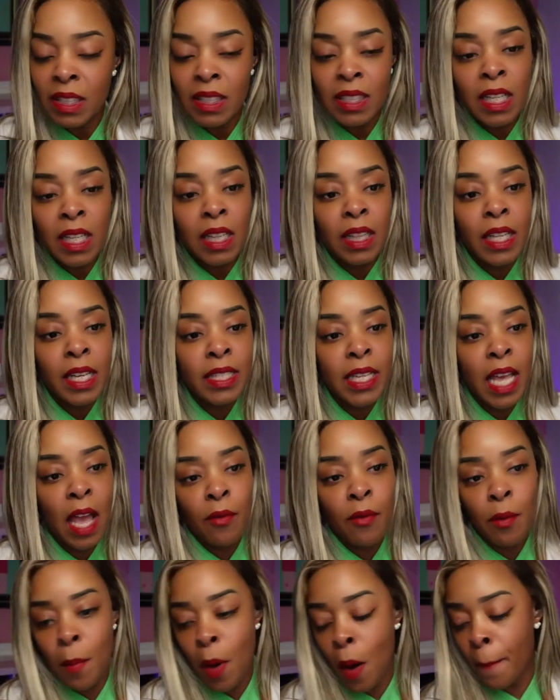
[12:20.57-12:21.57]
let's have
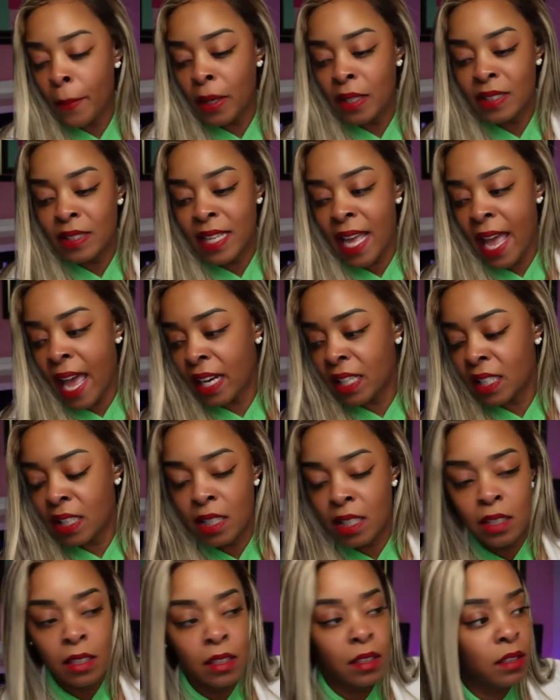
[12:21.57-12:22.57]
a moment of
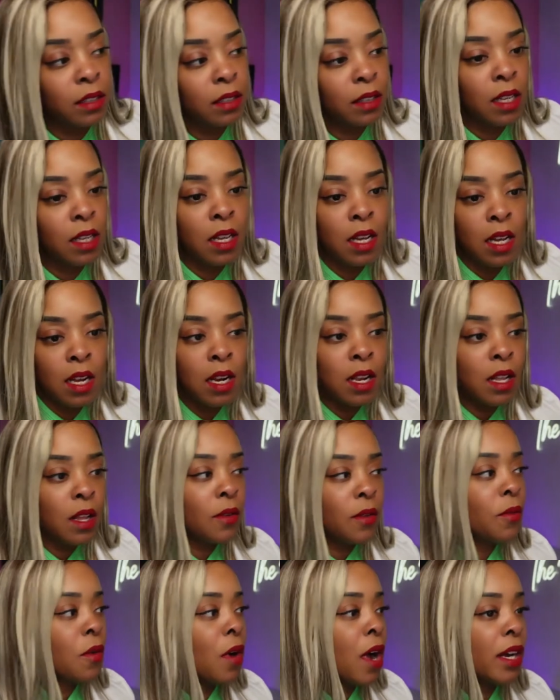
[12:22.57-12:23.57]
silence
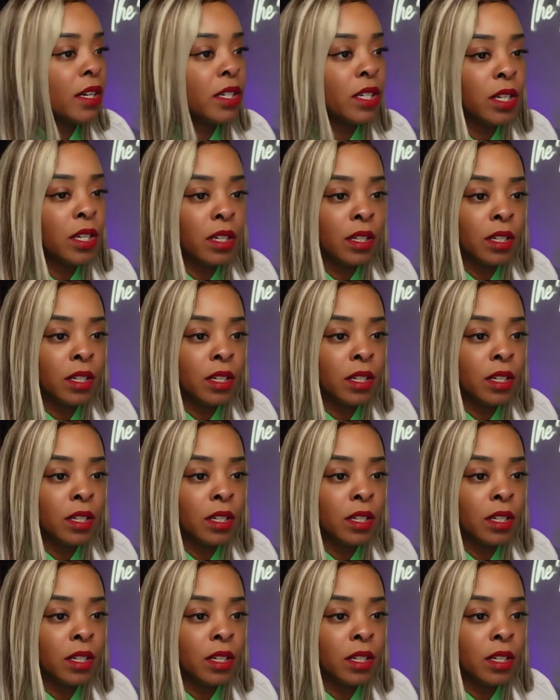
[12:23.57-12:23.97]
for our dear.